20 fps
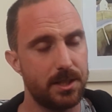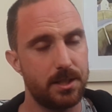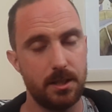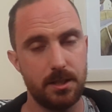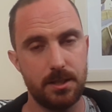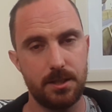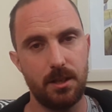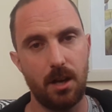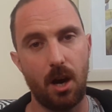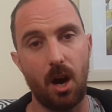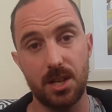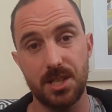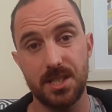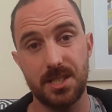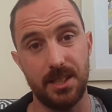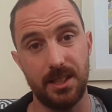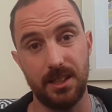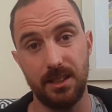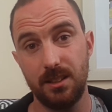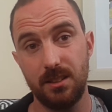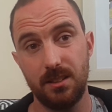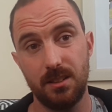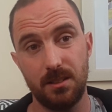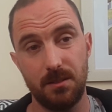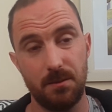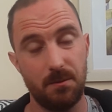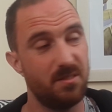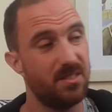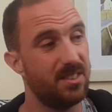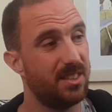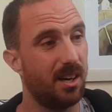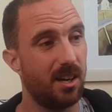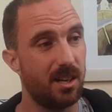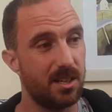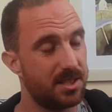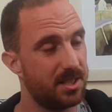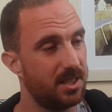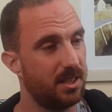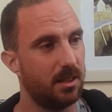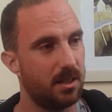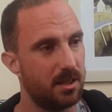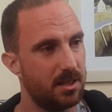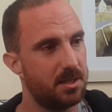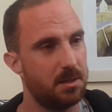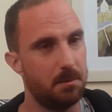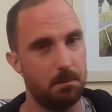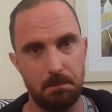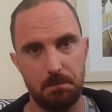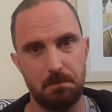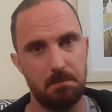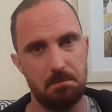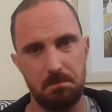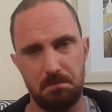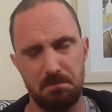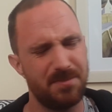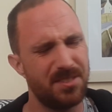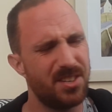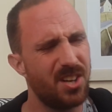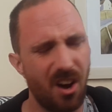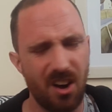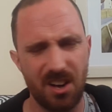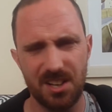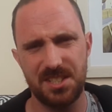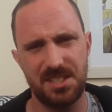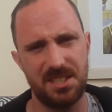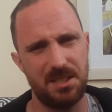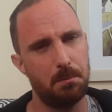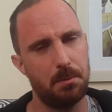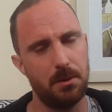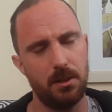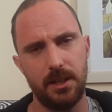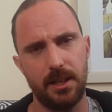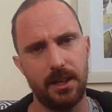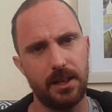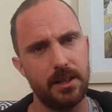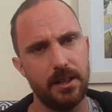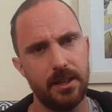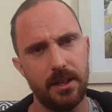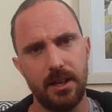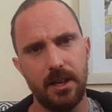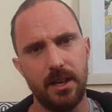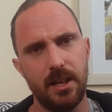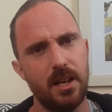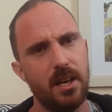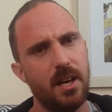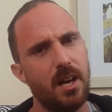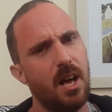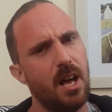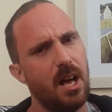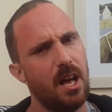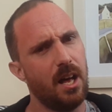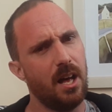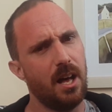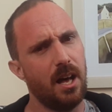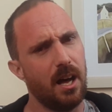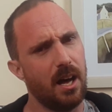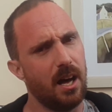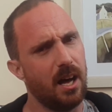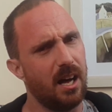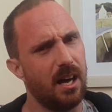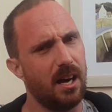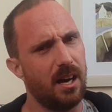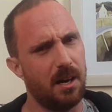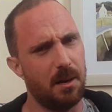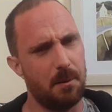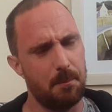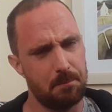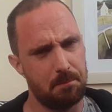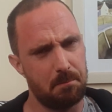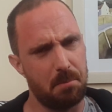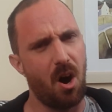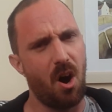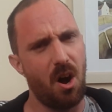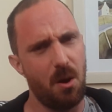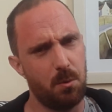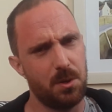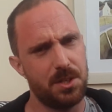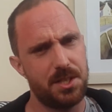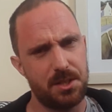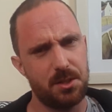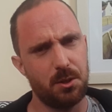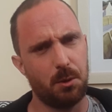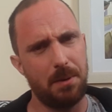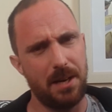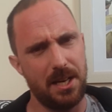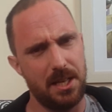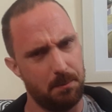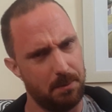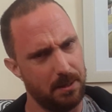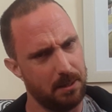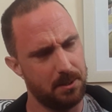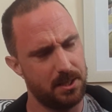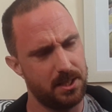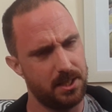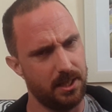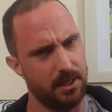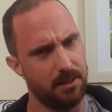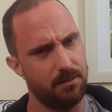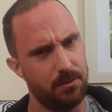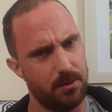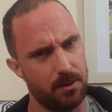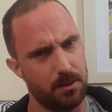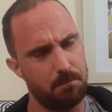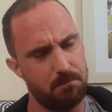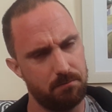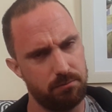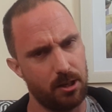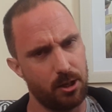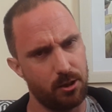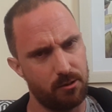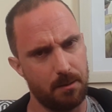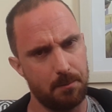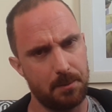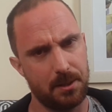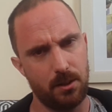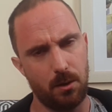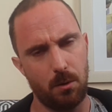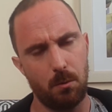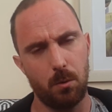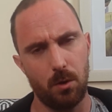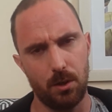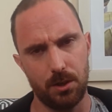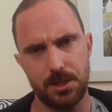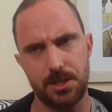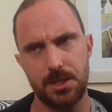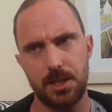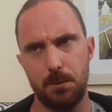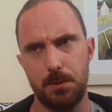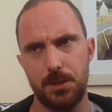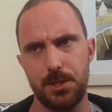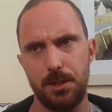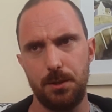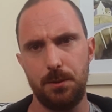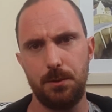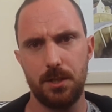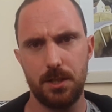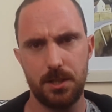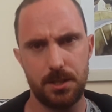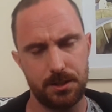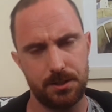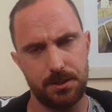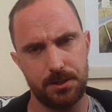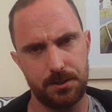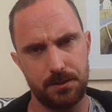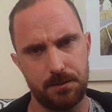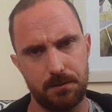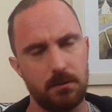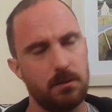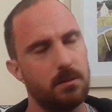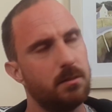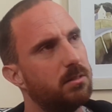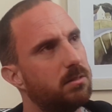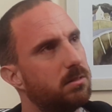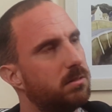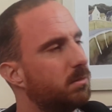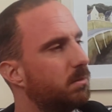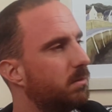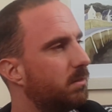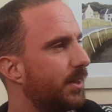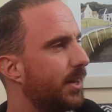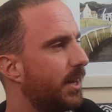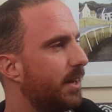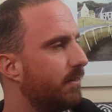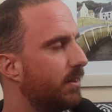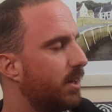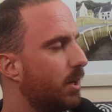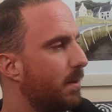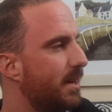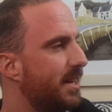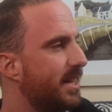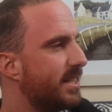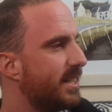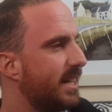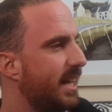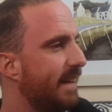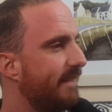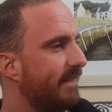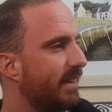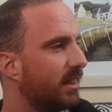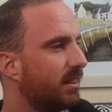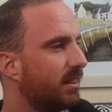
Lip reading: which is nasty. Nasty bullying. But I would still pay the BBC for programming that I want. So as soon as, I don't even know when it's